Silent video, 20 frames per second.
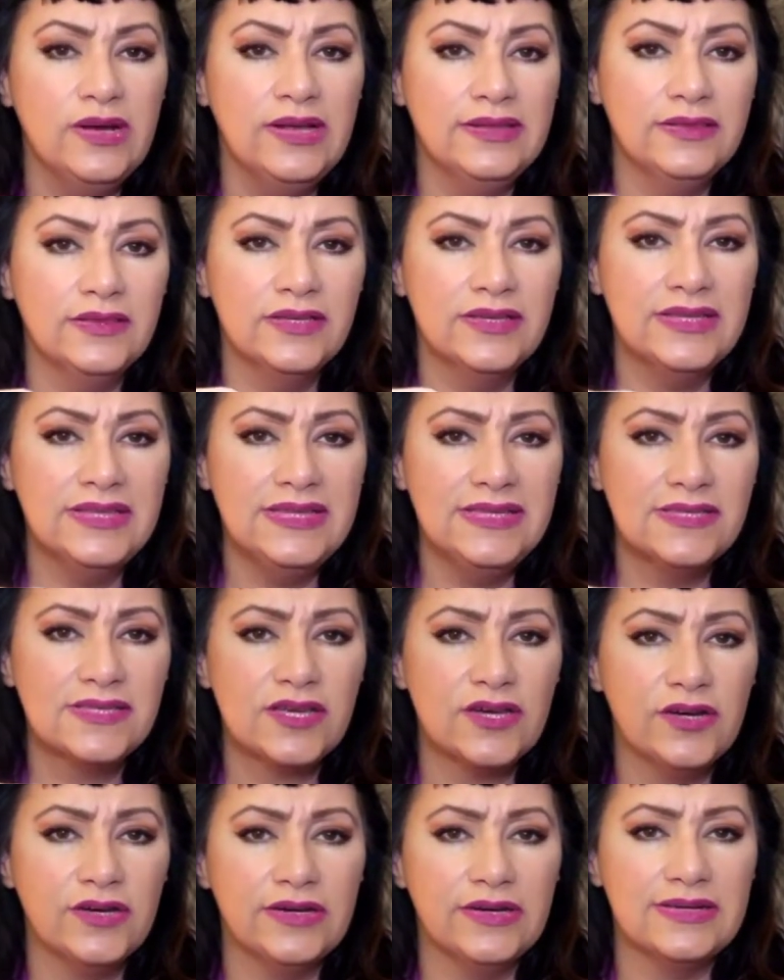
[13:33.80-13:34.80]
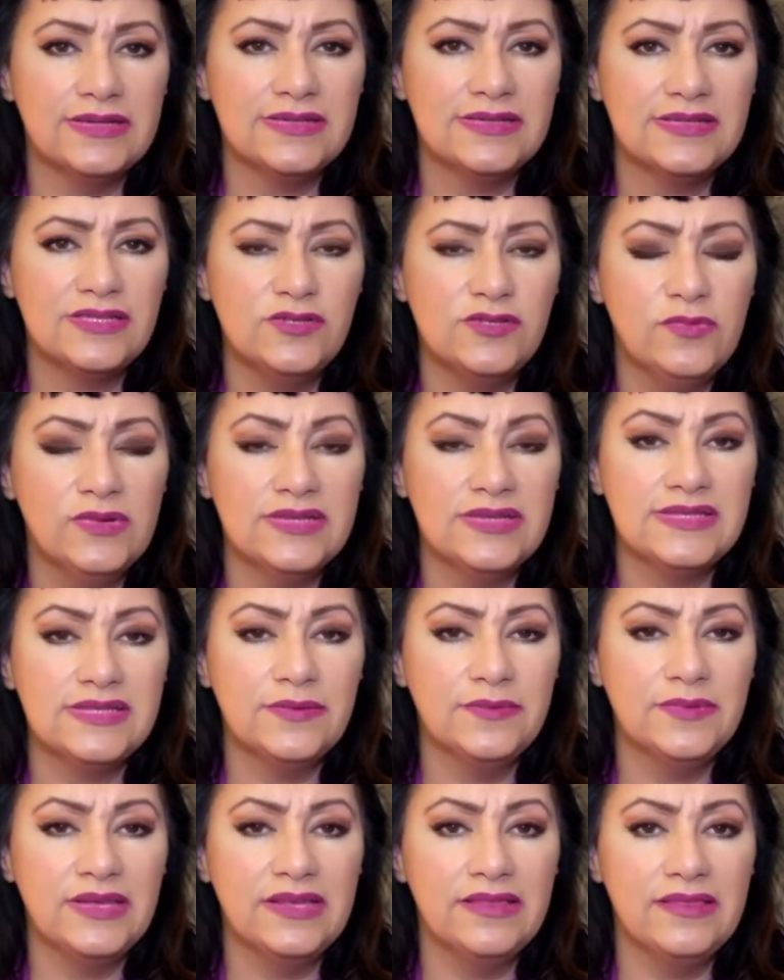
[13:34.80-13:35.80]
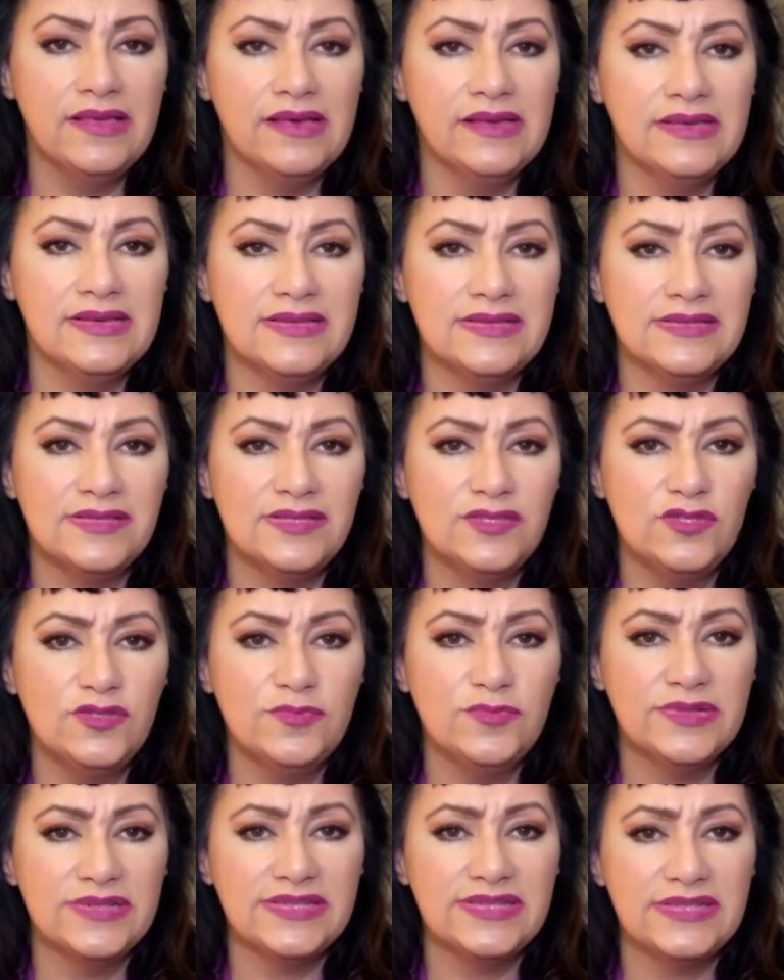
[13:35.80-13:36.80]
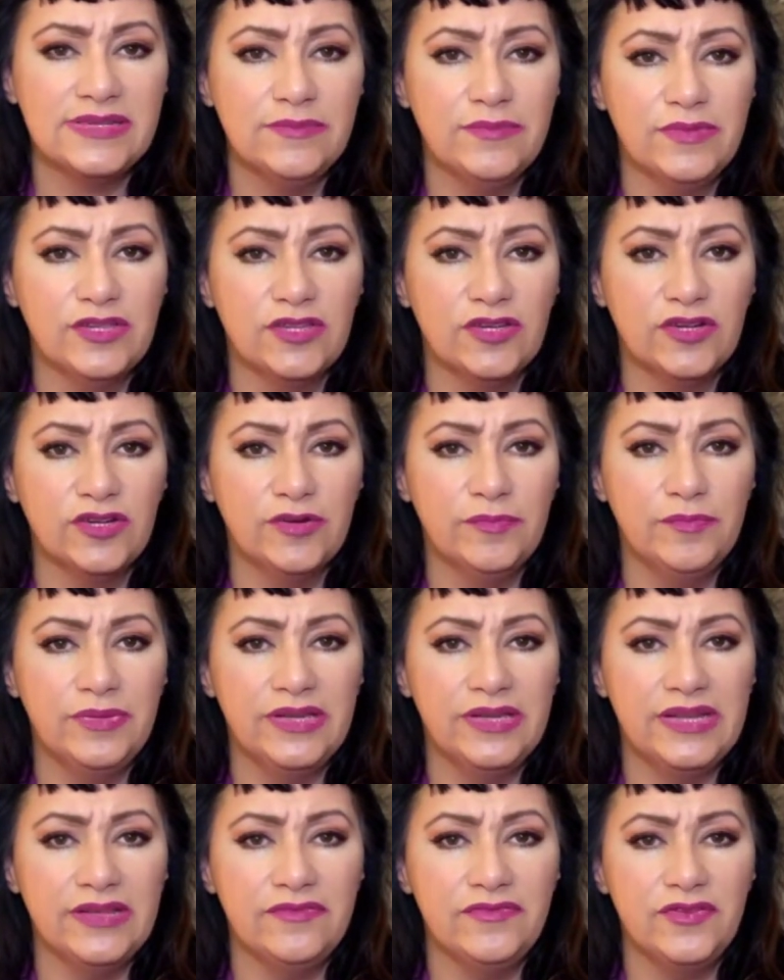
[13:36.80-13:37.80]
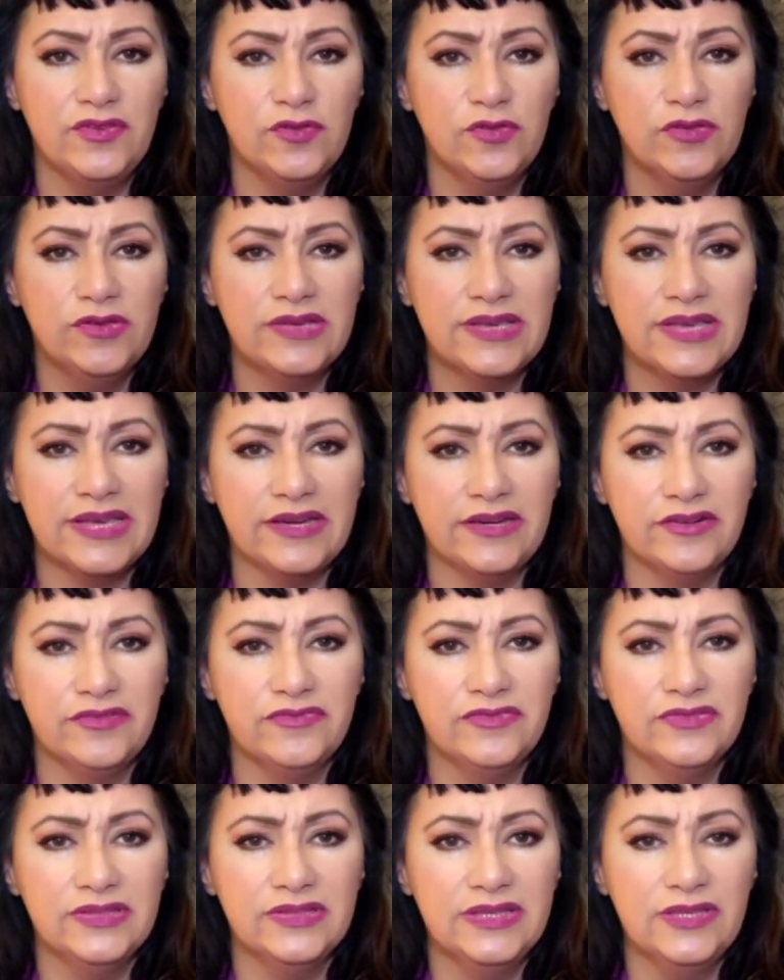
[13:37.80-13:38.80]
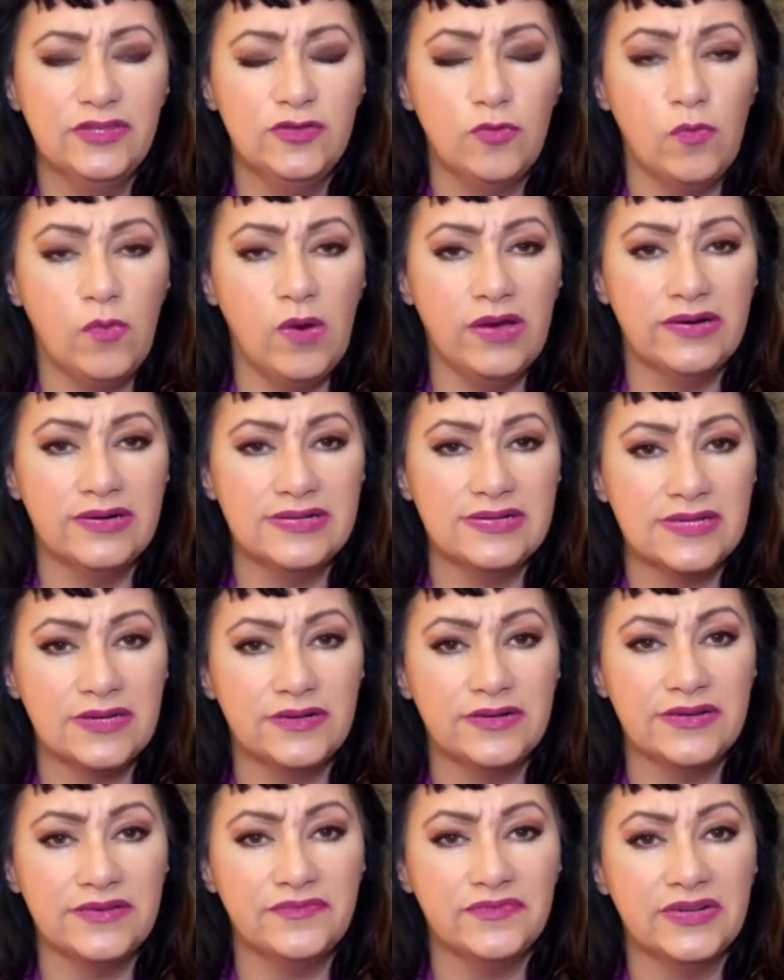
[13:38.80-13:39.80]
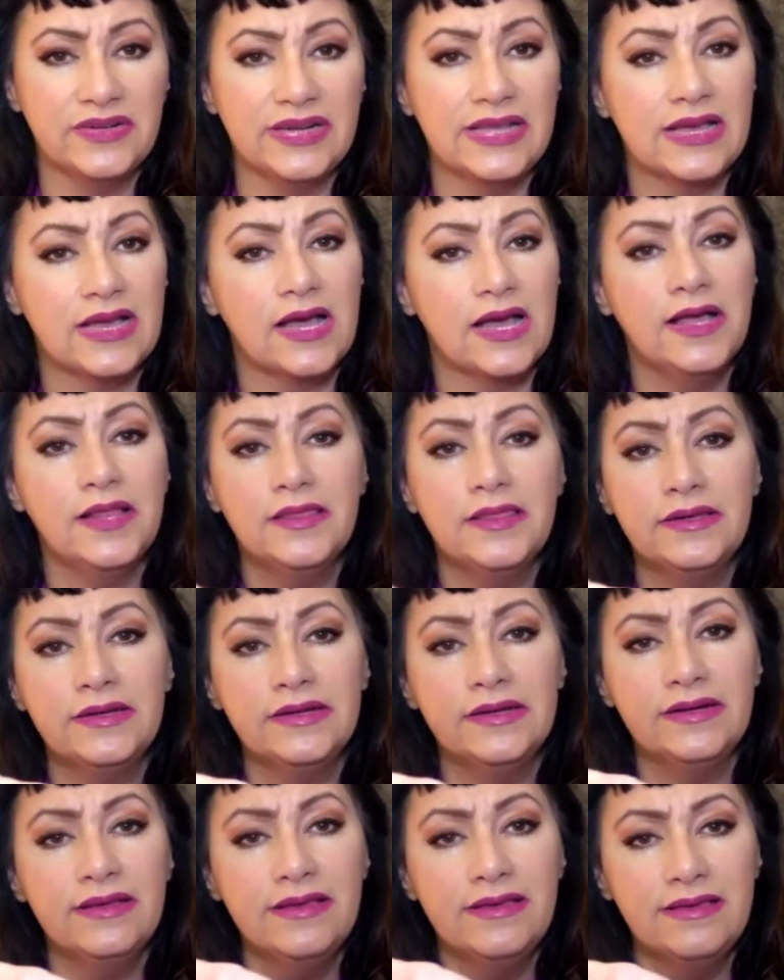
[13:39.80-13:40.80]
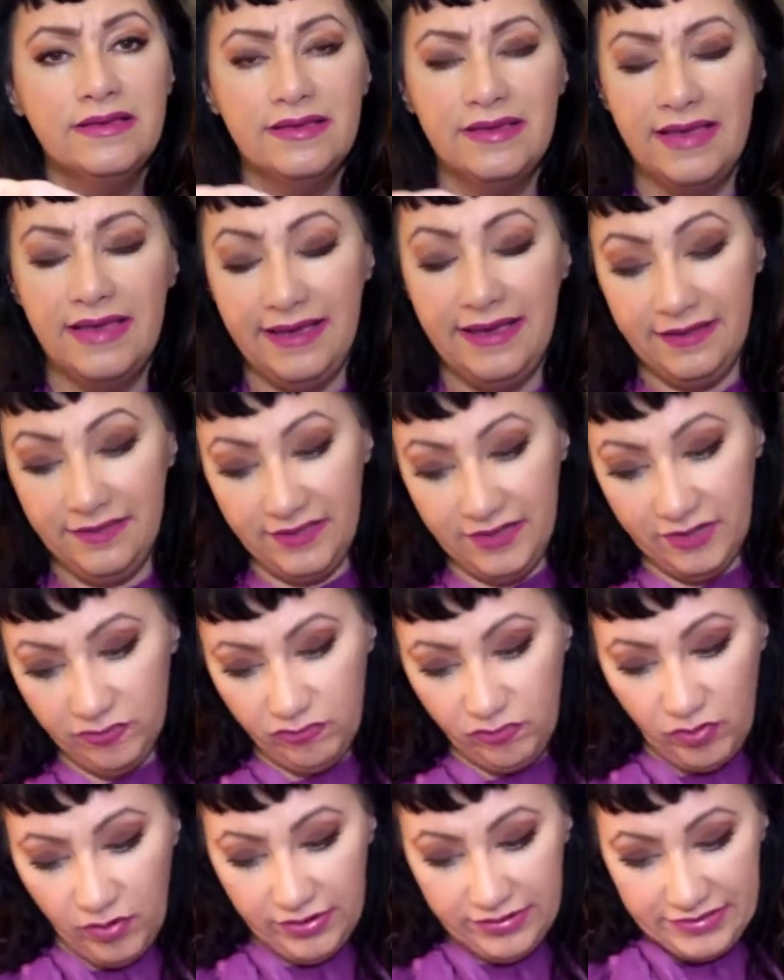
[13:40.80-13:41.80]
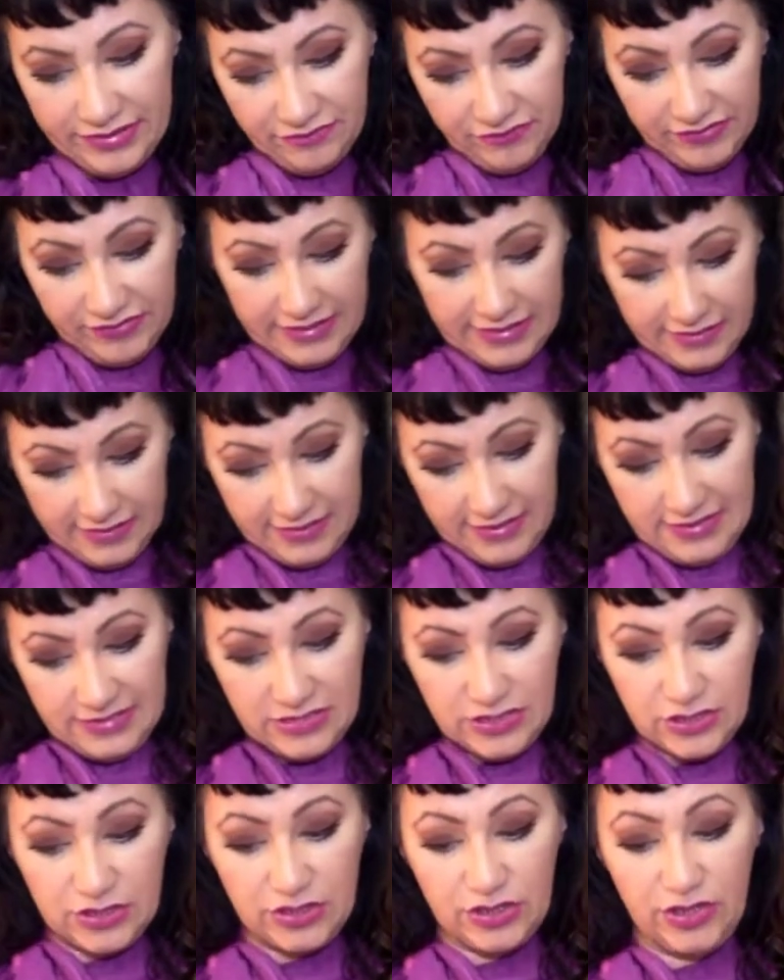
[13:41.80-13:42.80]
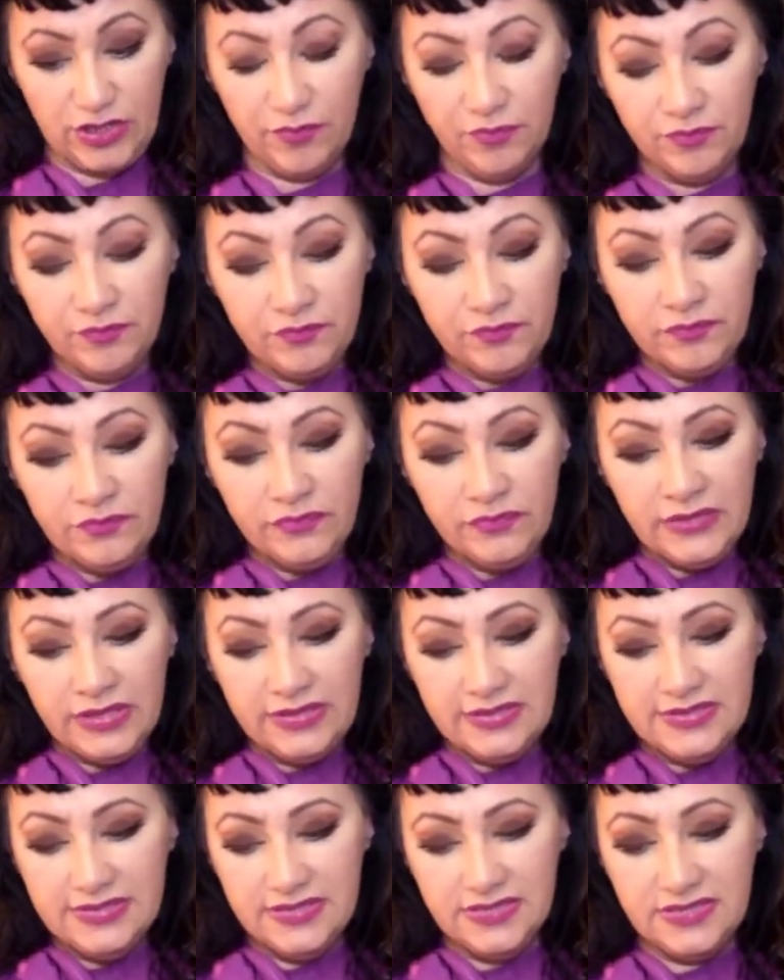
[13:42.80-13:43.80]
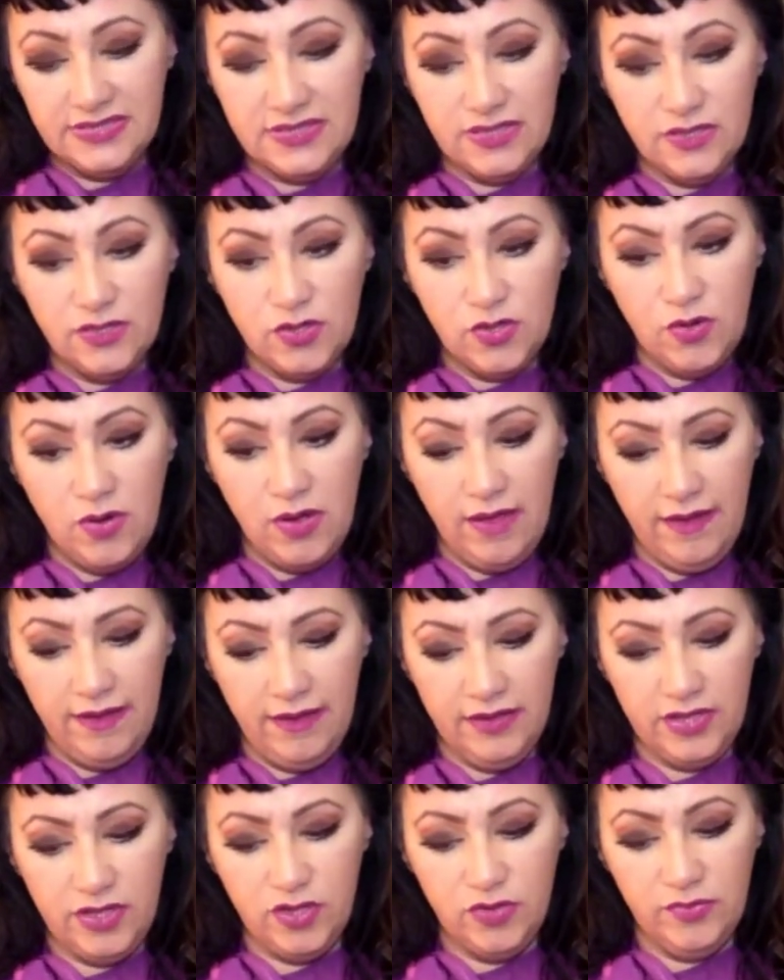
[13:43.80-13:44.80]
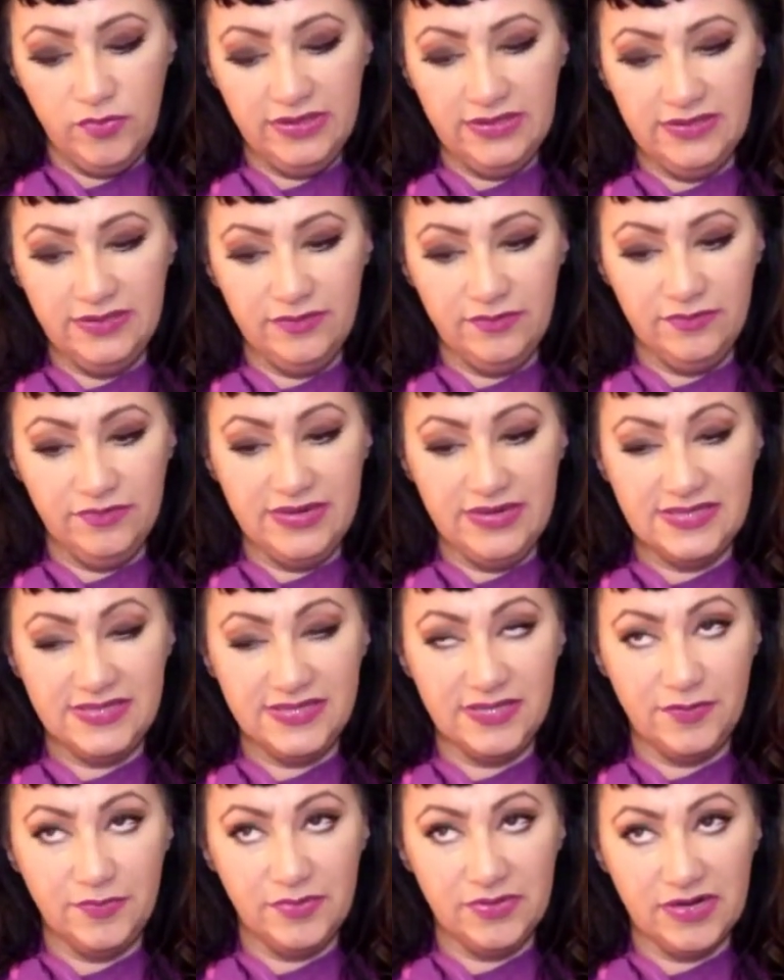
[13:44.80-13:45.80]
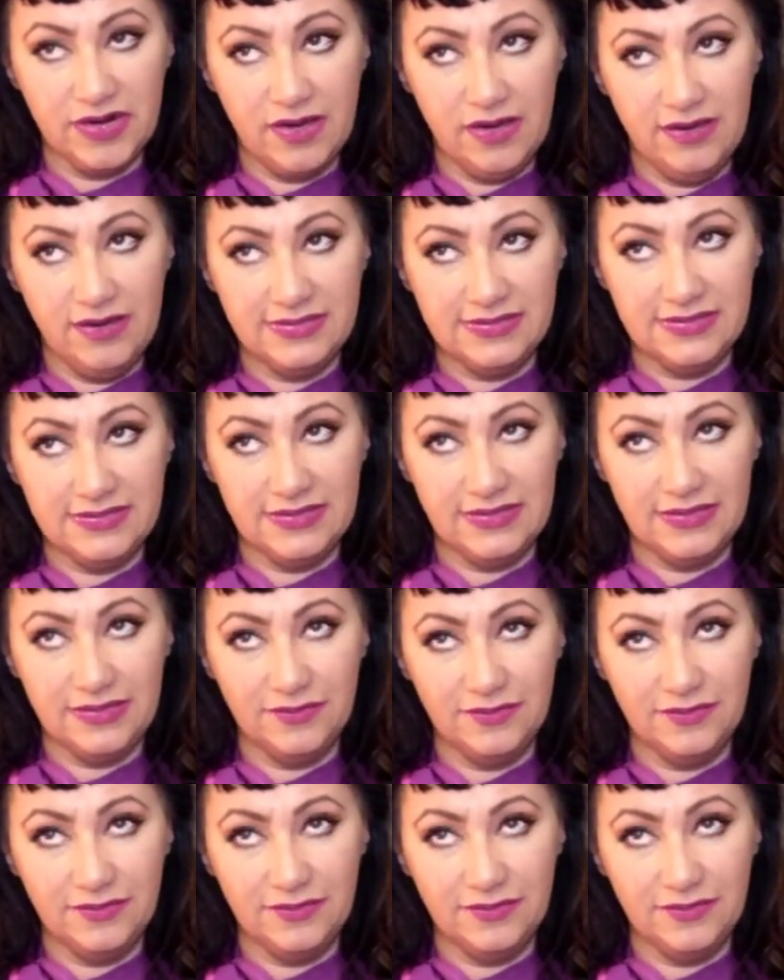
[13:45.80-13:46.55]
Look at these currents. You want something that is super similar, but if you look carefully, the waters are different in color and therefore different in nature. So you want reciprocity.